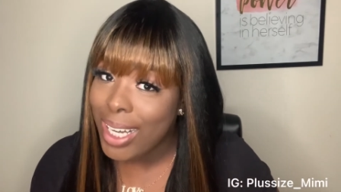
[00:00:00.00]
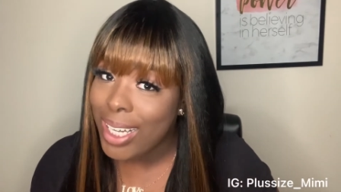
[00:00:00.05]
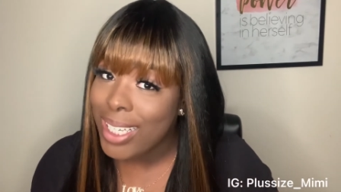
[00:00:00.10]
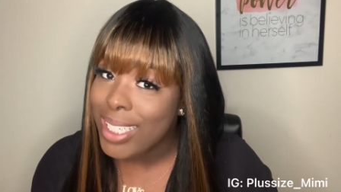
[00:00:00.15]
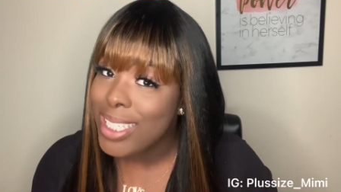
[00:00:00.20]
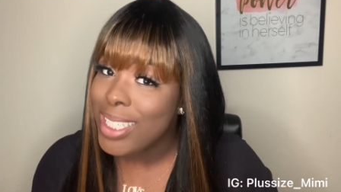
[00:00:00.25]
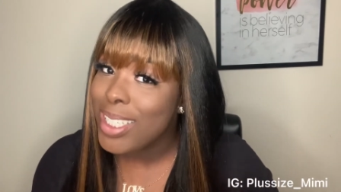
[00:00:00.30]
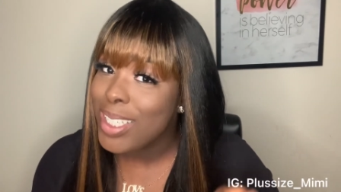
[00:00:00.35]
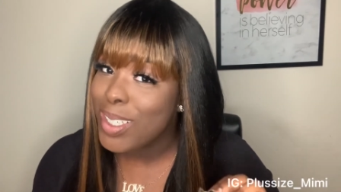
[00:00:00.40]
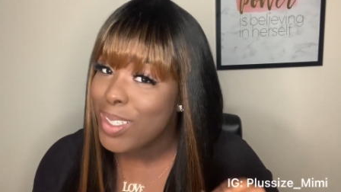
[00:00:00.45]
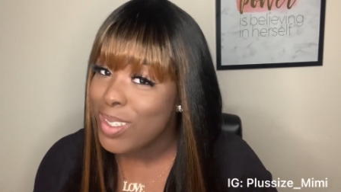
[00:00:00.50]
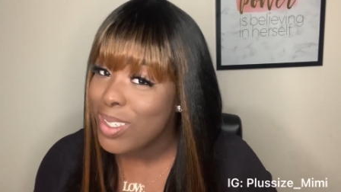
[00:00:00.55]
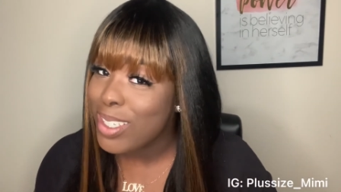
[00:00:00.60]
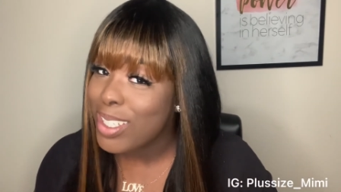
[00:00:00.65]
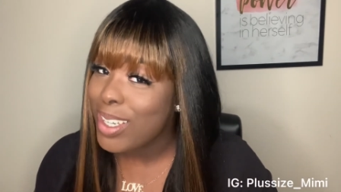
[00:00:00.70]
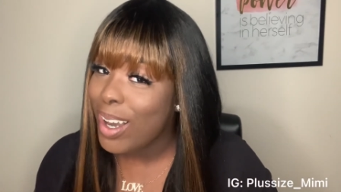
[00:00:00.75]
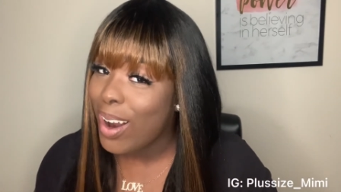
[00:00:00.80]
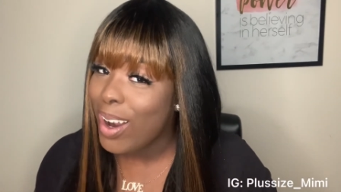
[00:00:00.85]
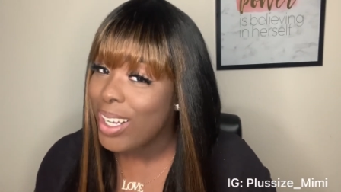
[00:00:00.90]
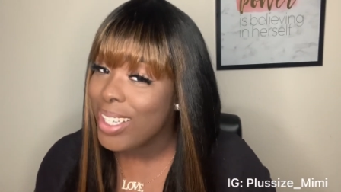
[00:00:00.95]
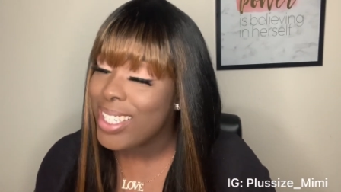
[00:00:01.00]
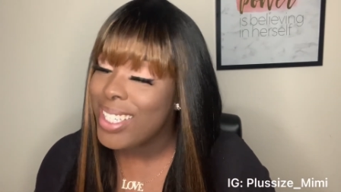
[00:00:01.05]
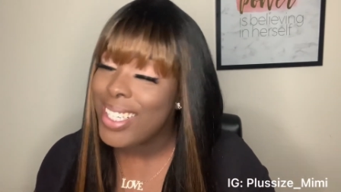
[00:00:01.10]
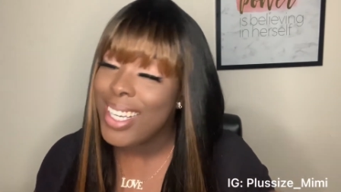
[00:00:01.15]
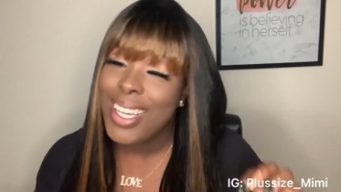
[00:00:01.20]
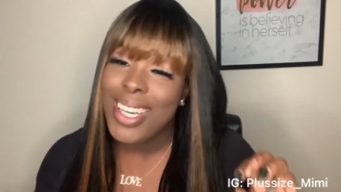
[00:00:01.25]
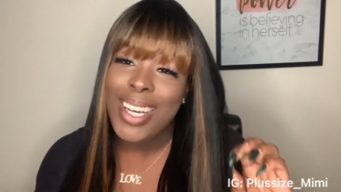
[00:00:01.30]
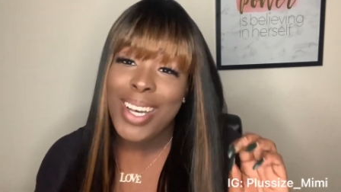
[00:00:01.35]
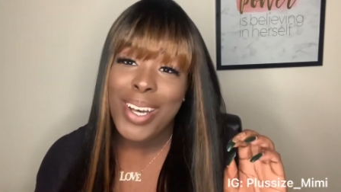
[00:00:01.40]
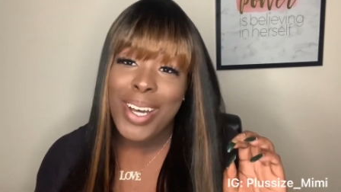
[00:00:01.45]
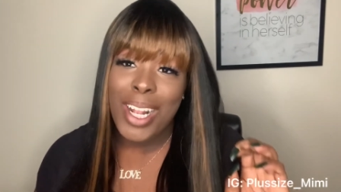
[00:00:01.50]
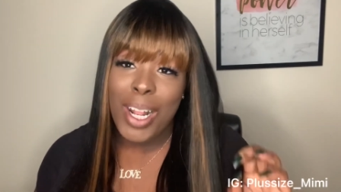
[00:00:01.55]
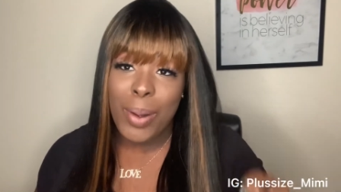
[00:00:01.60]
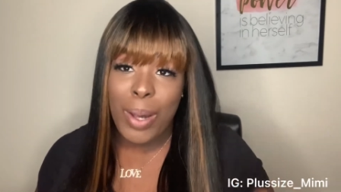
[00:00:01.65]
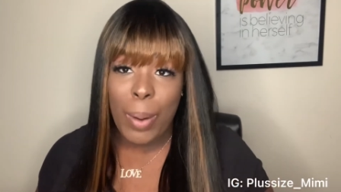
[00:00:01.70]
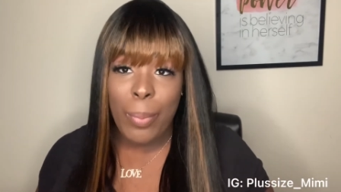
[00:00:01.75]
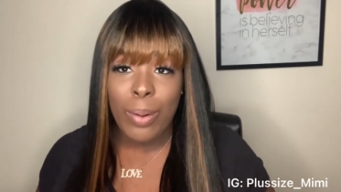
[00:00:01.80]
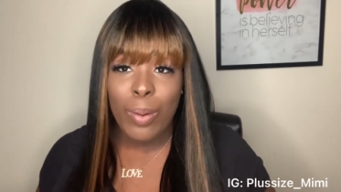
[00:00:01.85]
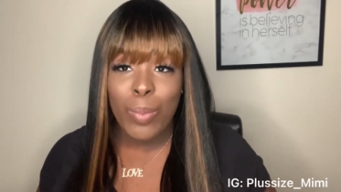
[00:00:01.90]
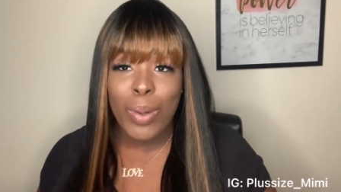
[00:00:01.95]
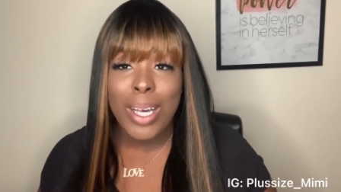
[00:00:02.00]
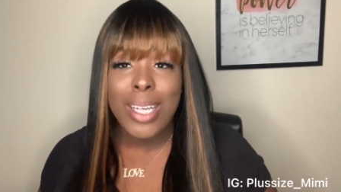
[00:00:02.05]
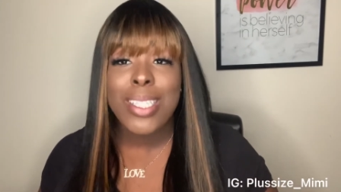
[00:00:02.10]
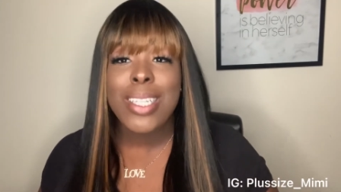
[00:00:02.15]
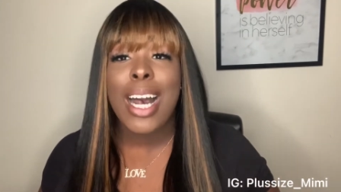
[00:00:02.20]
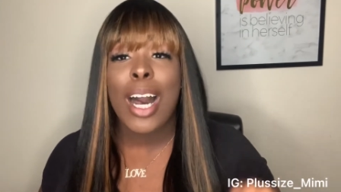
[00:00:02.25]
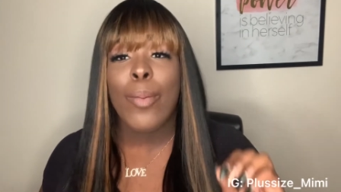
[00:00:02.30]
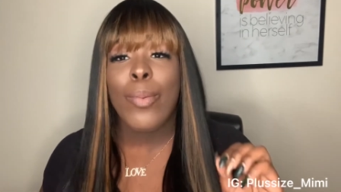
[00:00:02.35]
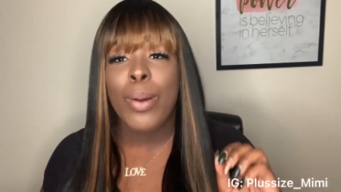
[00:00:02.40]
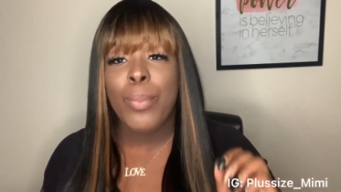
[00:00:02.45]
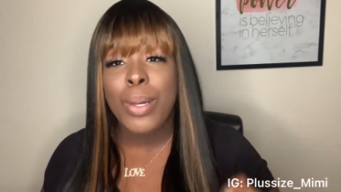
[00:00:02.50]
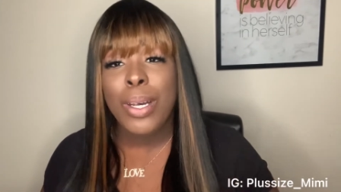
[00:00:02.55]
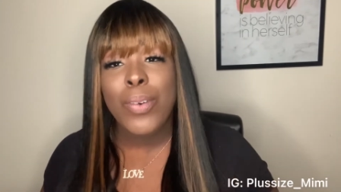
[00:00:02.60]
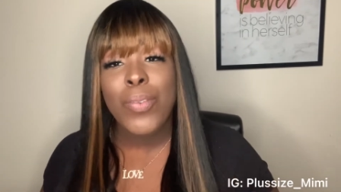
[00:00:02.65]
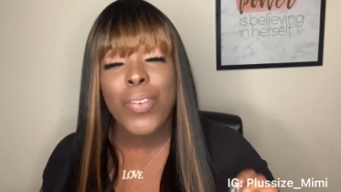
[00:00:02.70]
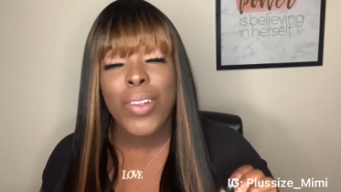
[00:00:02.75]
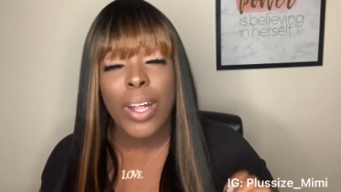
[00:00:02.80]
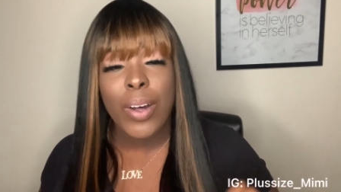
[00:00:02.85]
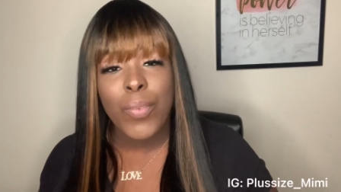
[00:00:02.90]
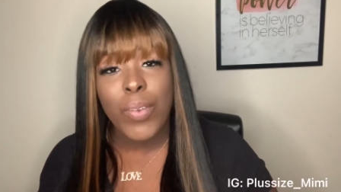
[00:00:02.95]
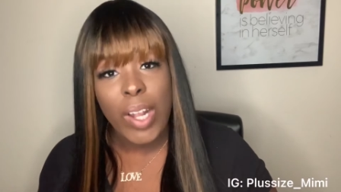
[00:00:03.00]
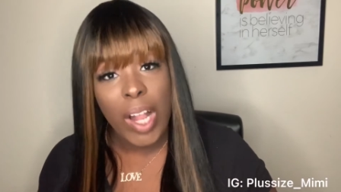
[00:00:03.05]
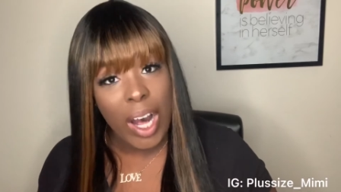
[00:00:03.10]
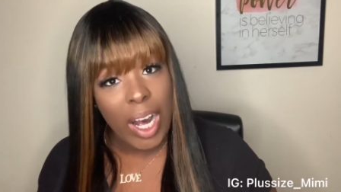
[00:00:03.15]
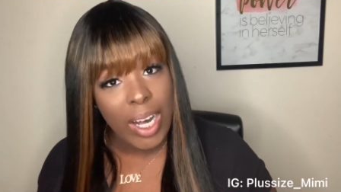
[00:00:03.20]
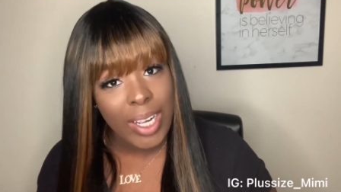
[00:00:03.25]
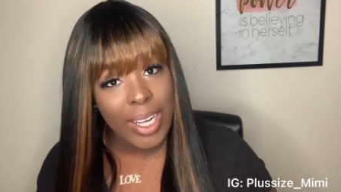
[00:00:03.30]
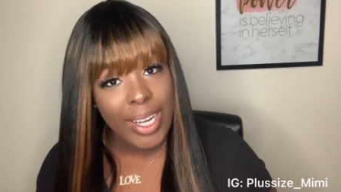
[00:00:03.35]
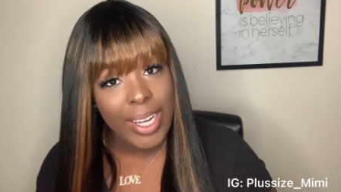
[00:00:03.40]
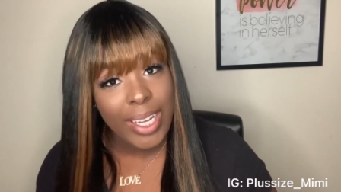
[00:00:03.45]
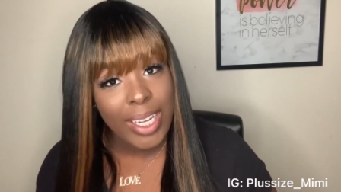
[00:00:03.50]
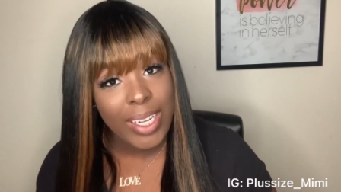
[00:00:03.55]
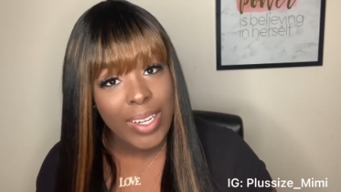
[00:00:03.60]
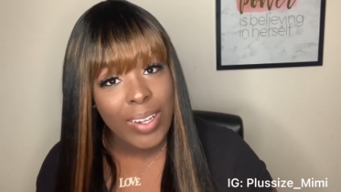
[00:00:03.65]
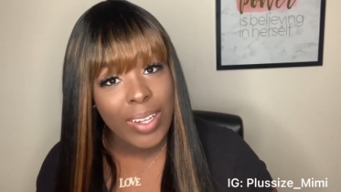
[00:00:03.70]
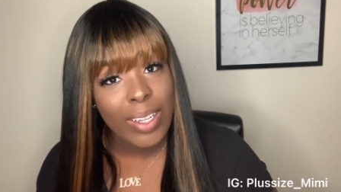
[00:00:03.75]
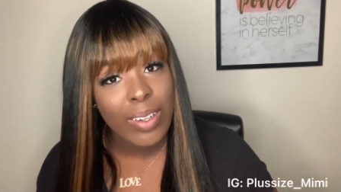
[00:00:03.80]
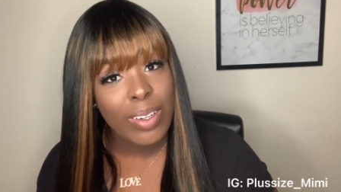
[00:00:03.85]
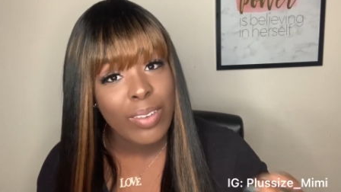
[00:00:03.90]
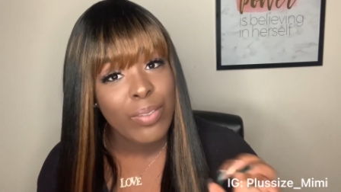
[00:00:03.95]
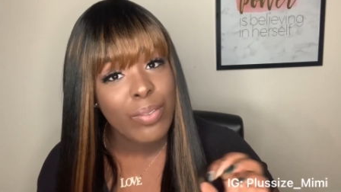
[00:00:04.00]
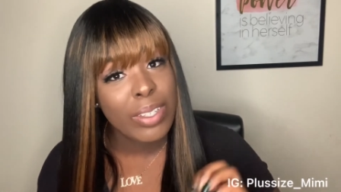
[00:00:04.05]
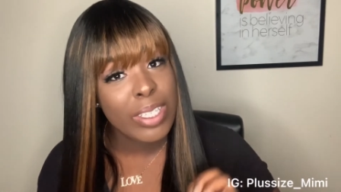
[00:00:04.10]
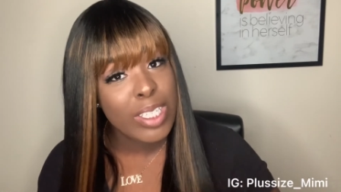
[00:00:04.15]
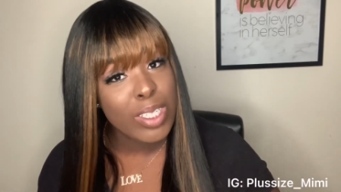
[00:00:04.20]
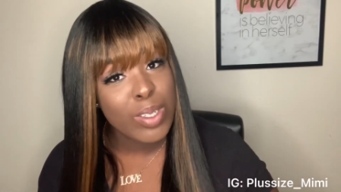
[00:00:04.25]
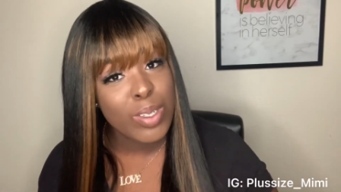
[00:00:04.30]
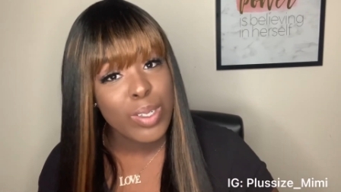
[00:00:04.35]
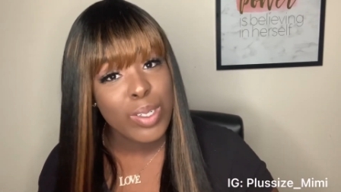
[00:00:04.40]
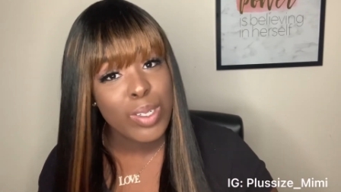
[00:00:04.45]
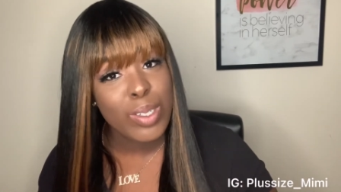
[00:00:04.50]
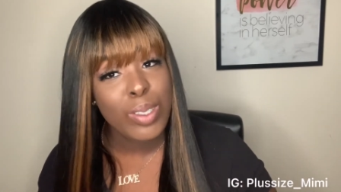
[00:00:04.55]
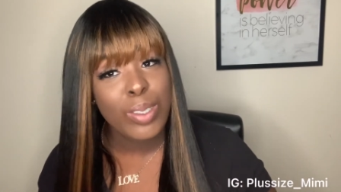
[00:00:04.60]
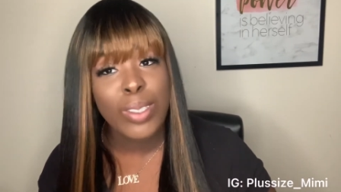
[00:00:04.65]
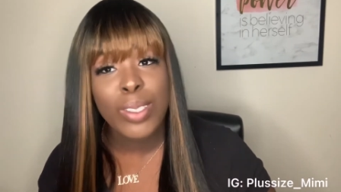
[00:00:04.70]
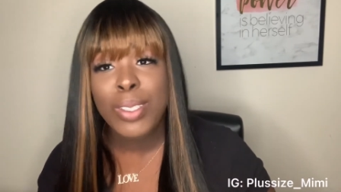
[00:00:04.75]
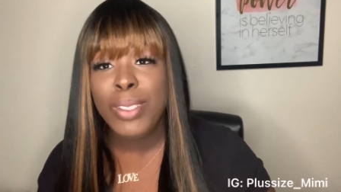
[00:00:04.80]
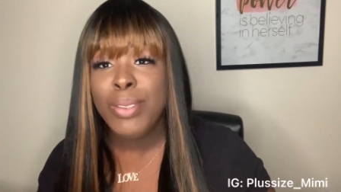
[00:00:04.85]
Because school starts in a couple of weeks. I will be vlogging for school.